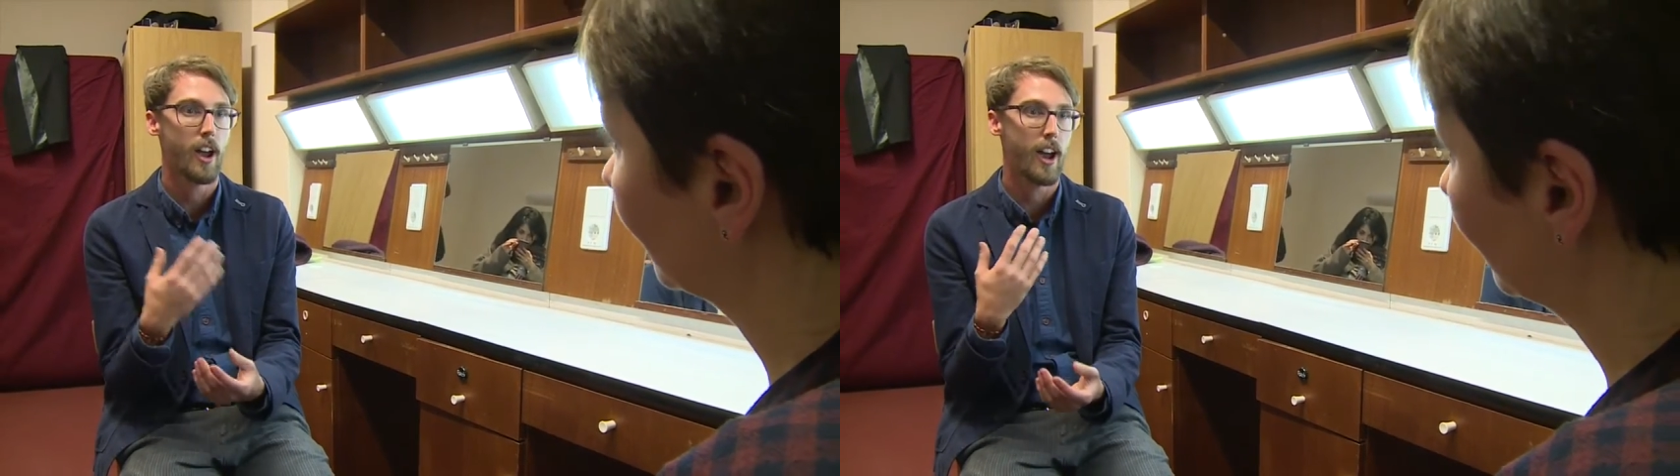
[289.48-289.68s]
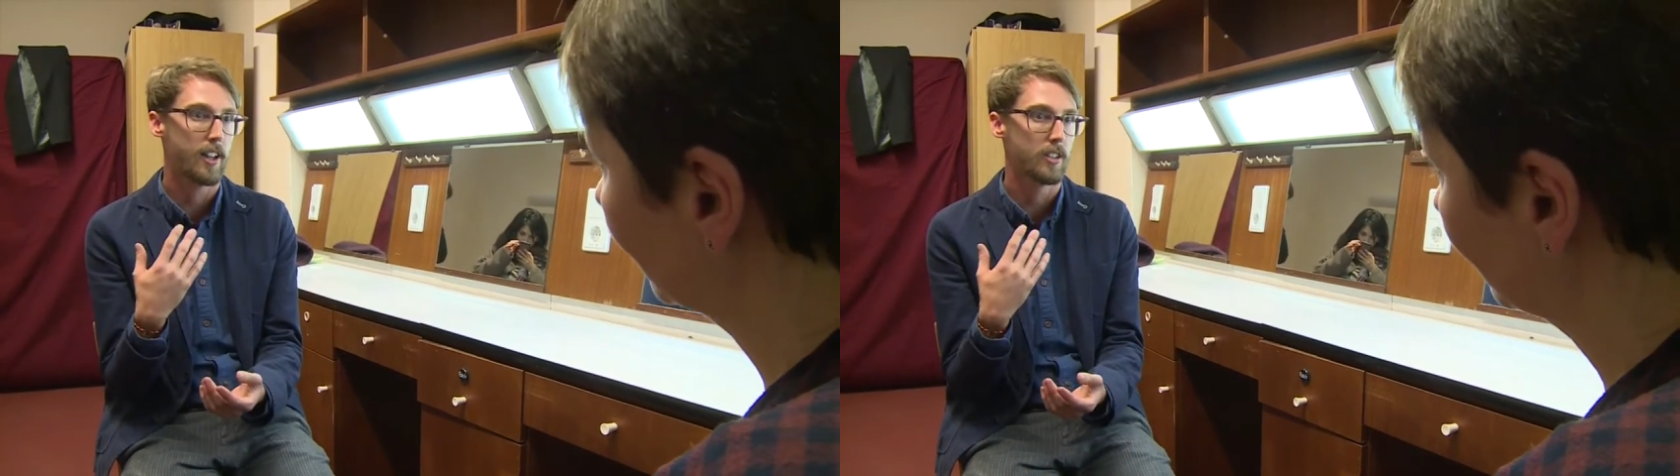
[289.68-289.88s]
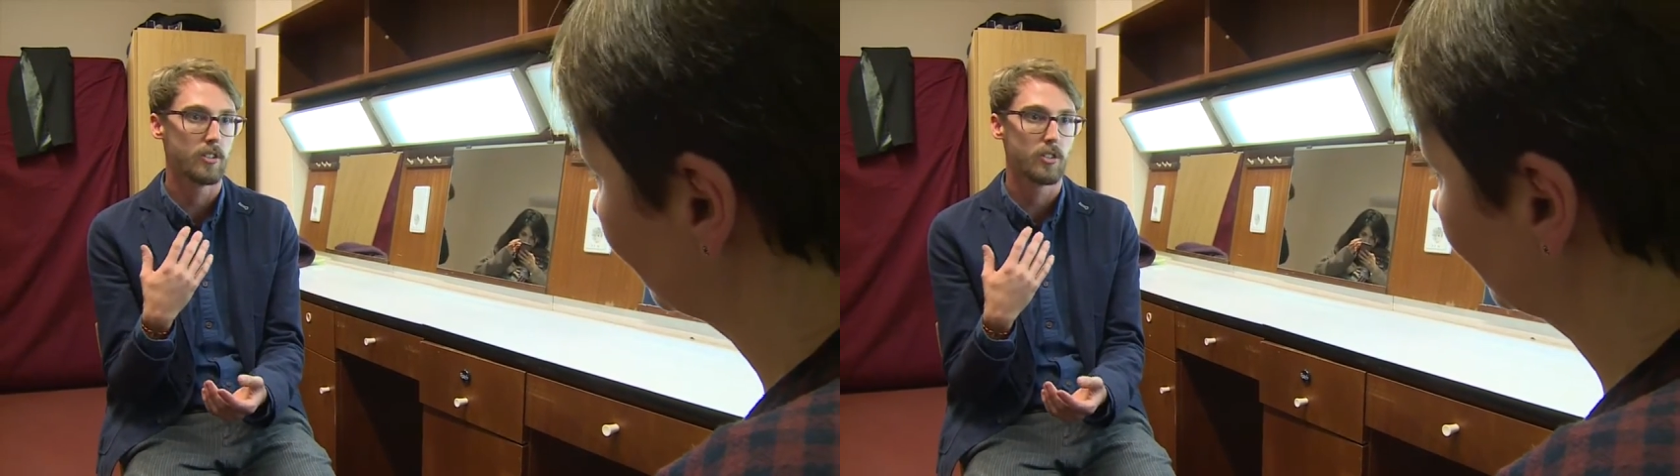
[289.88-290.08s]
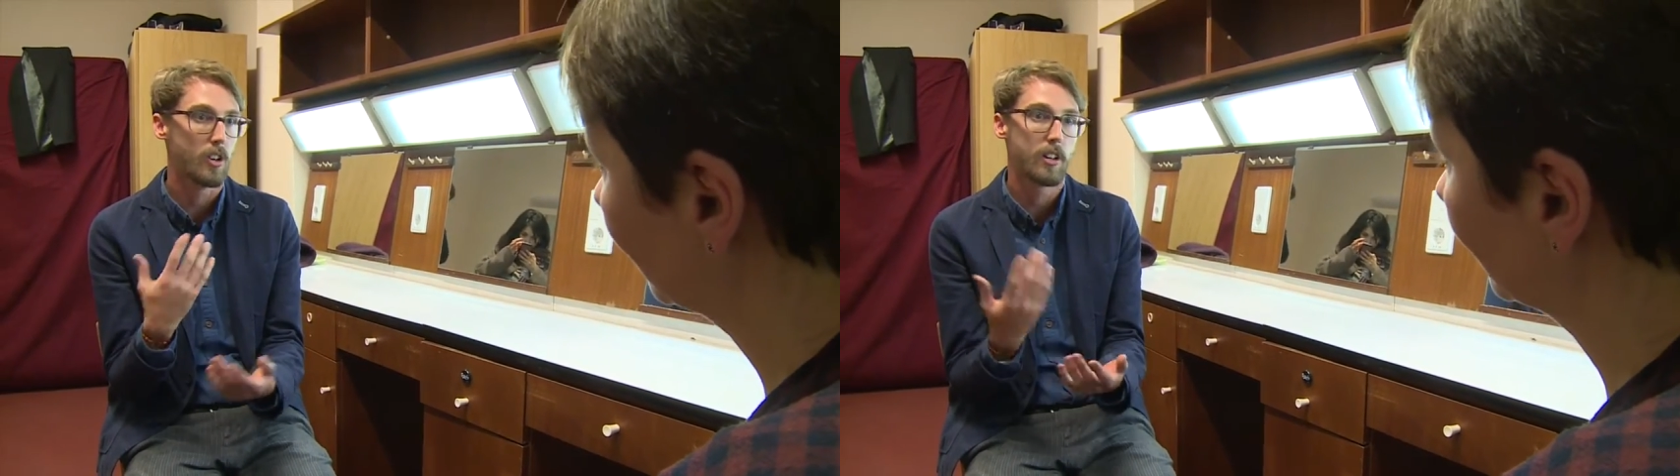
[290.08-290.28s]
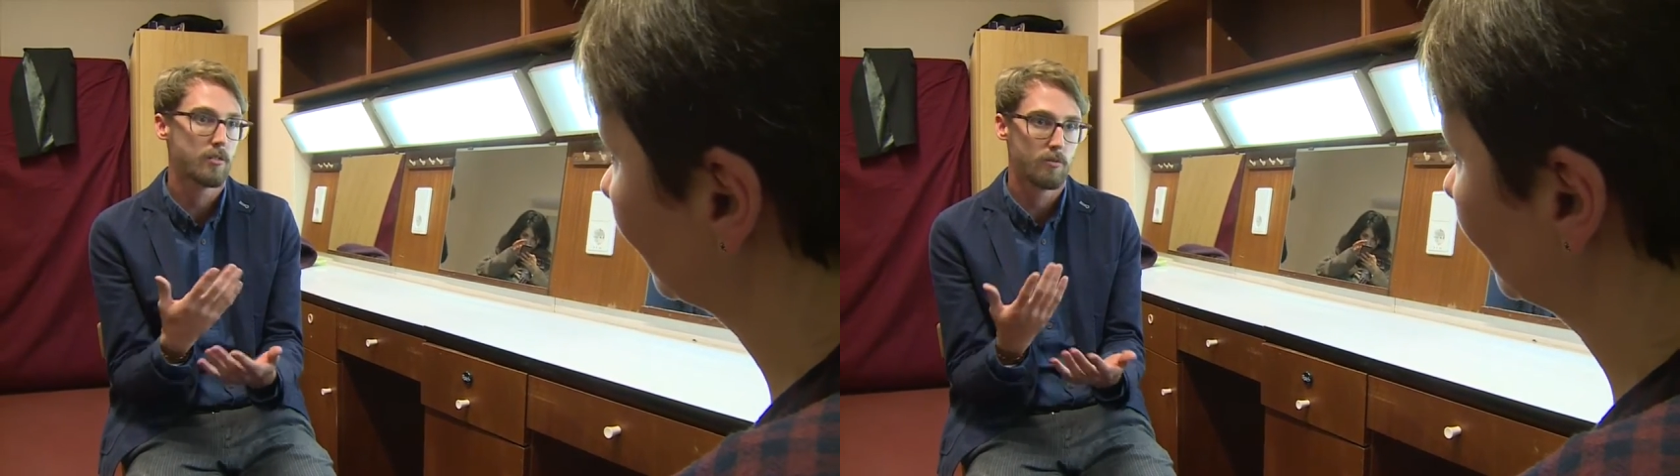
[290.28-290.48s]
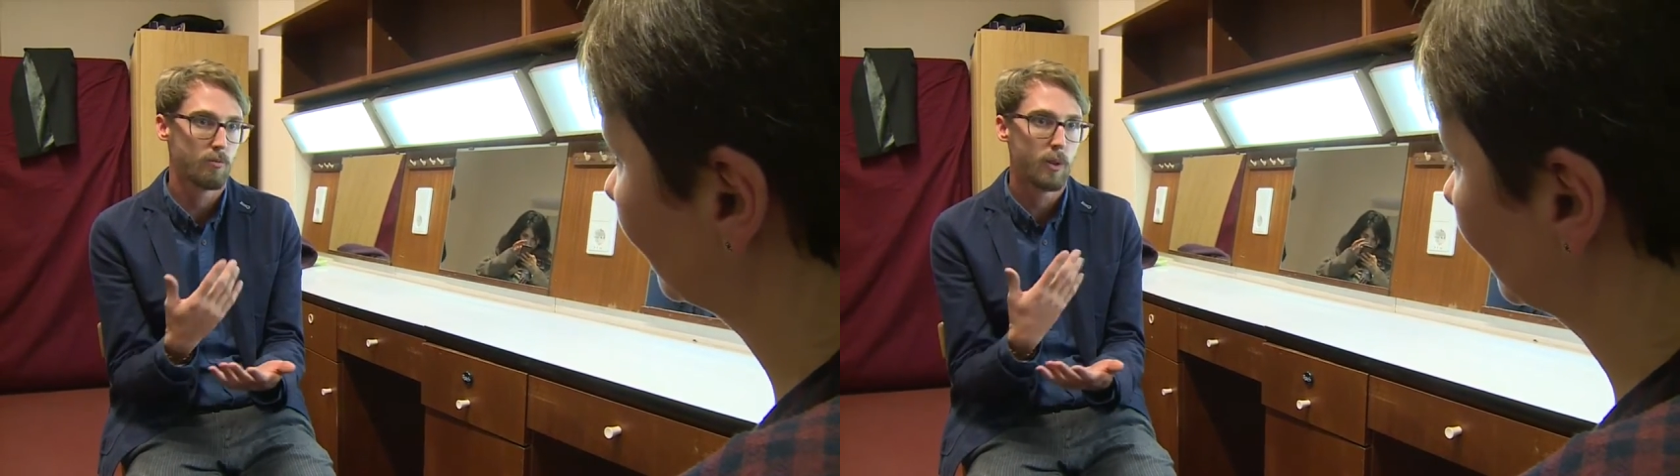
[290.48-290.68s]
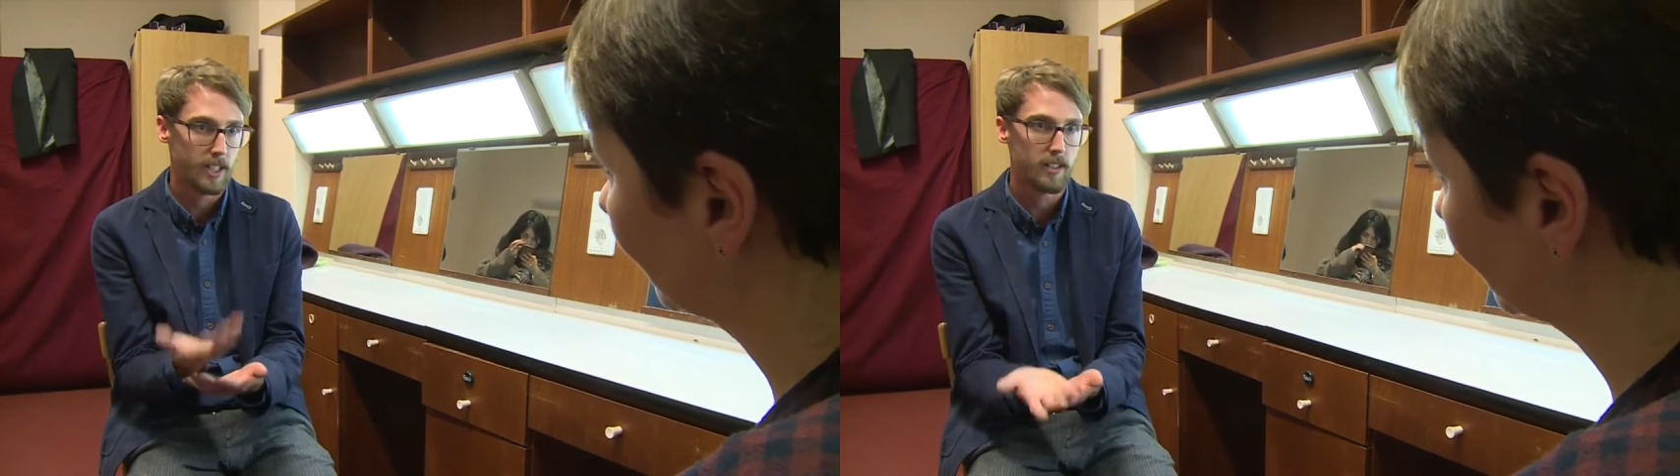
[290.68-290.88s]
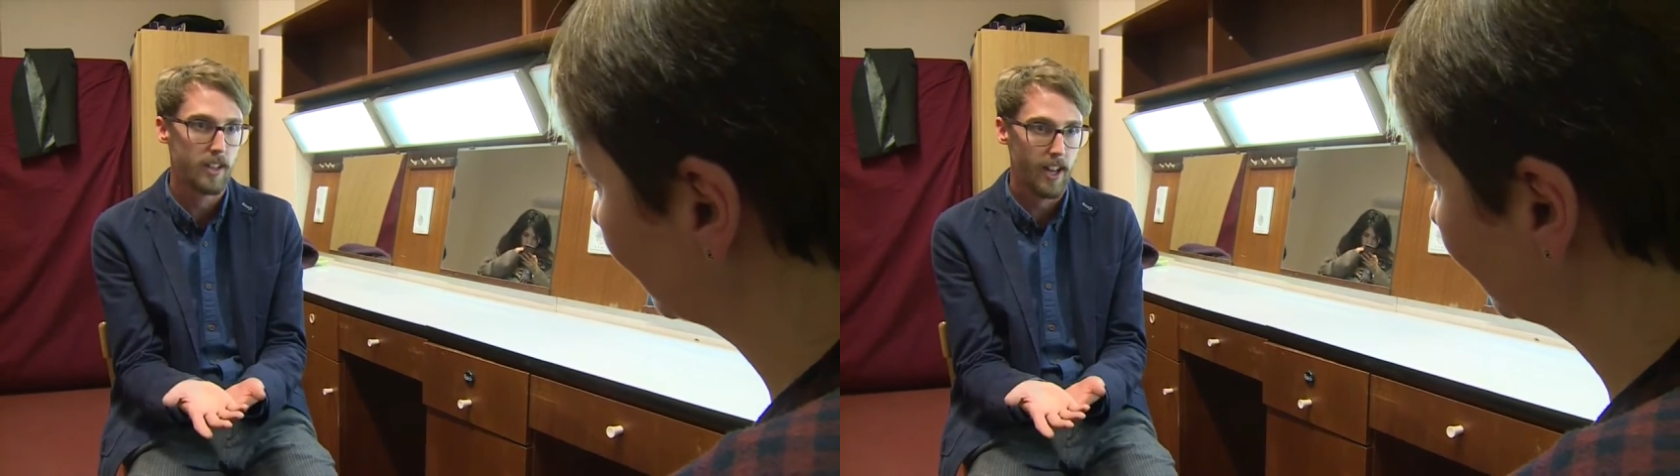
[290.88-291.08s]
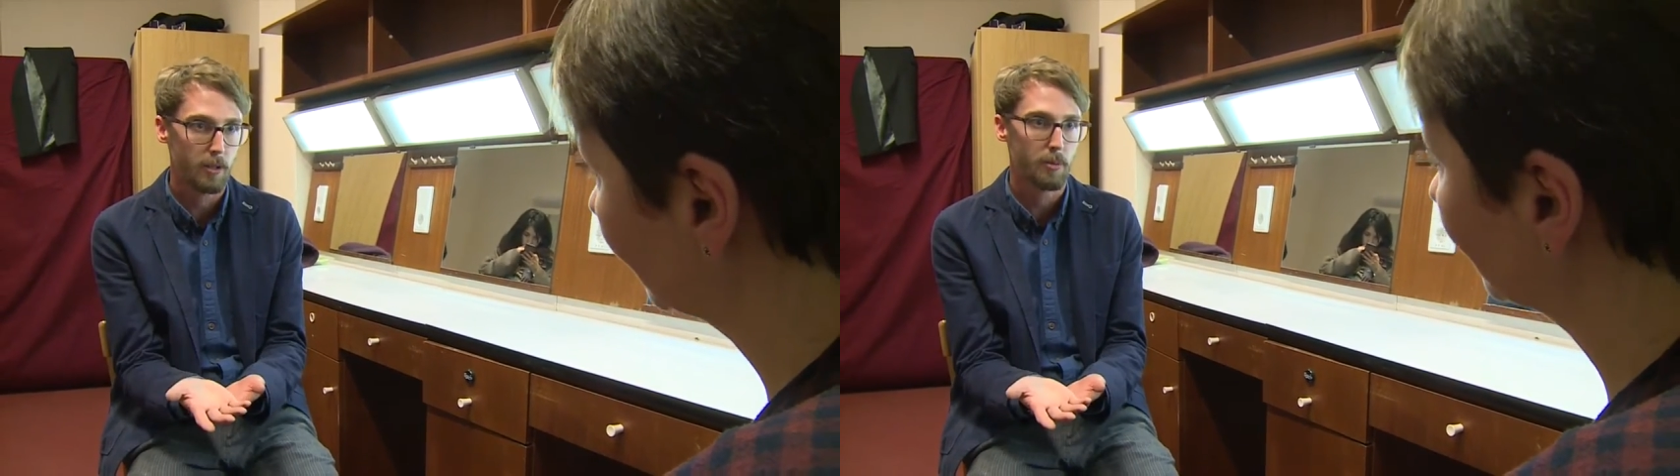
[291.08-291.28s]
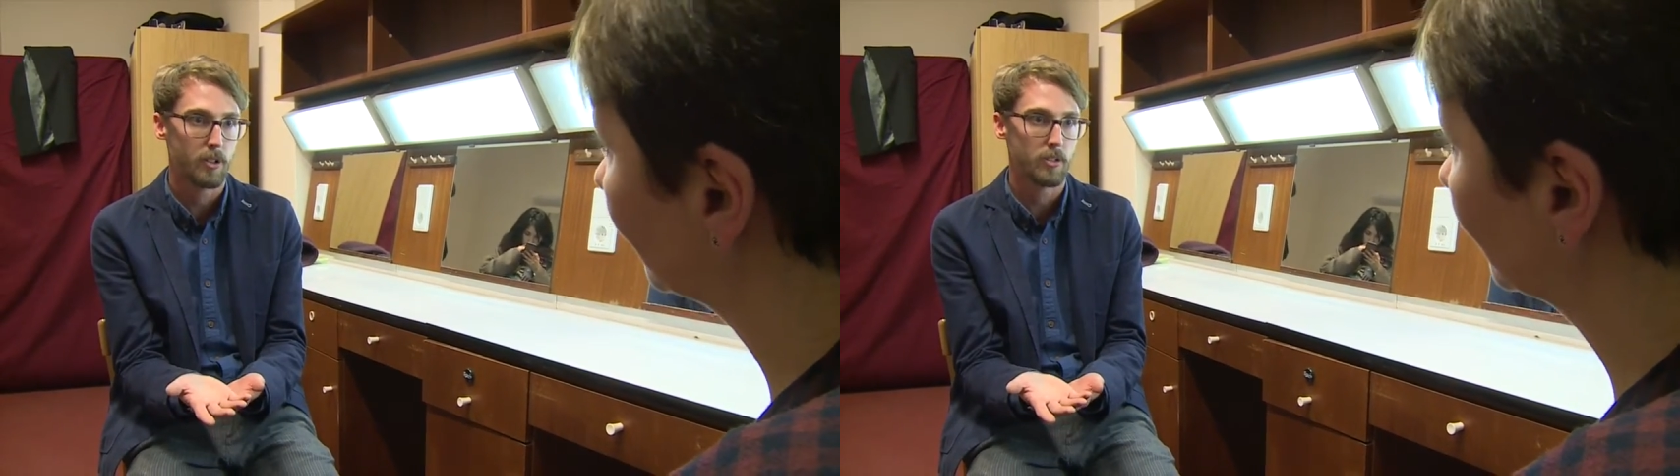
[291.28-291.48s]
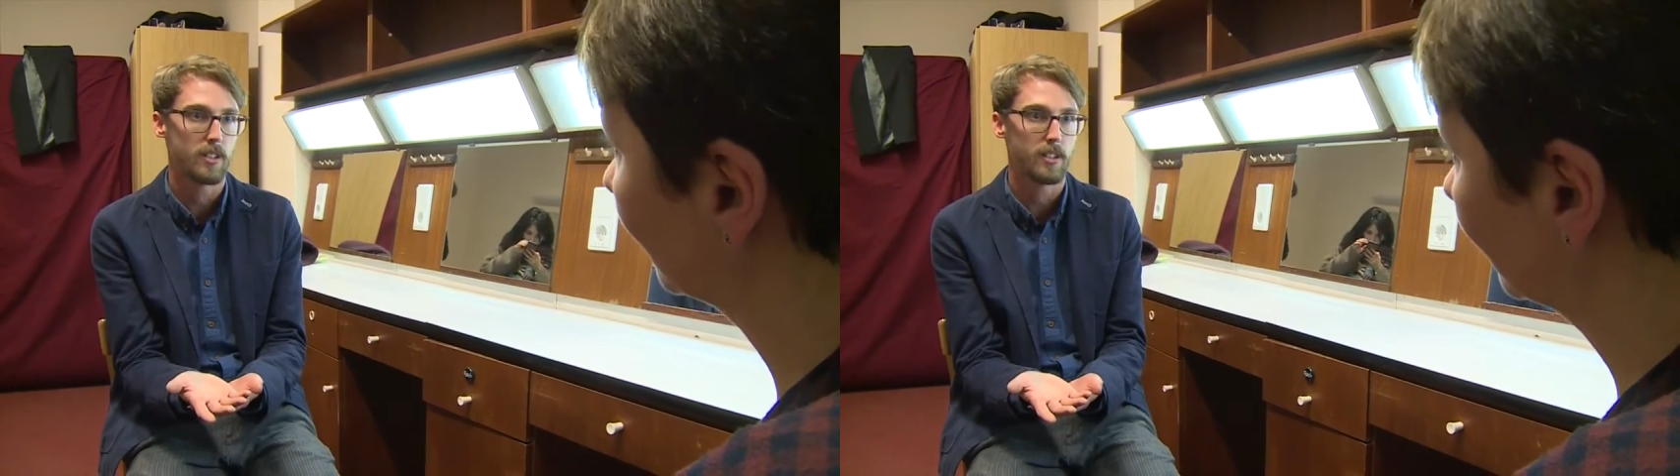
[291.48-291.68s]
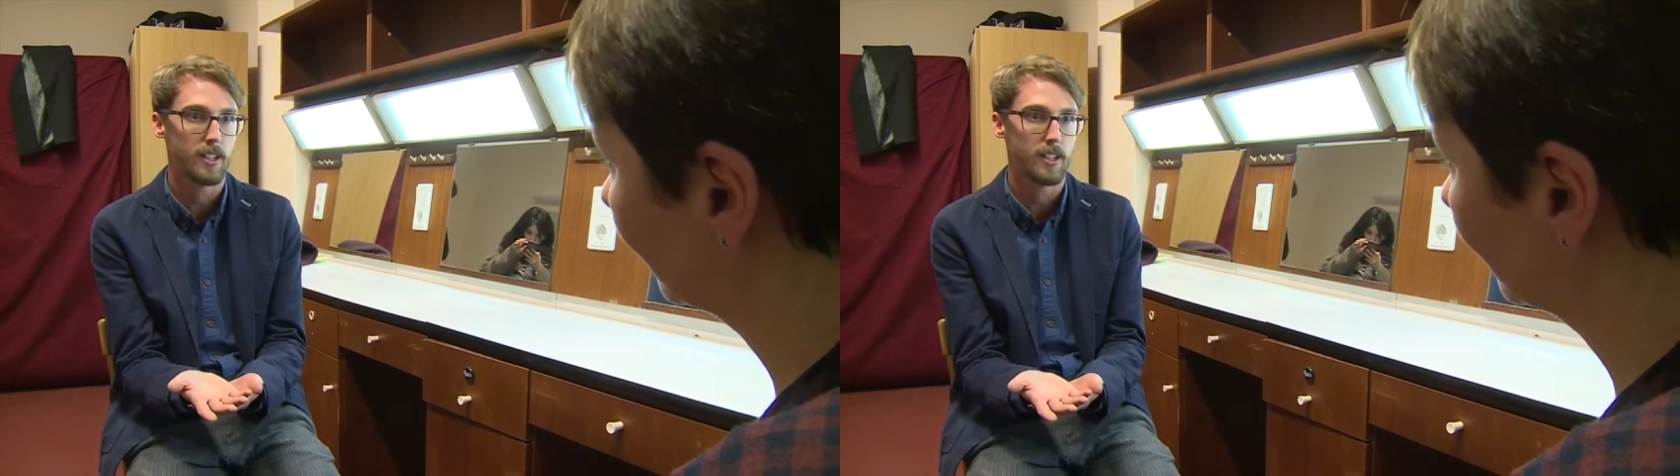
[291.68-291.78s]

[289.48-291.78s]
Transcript: and willing to help those in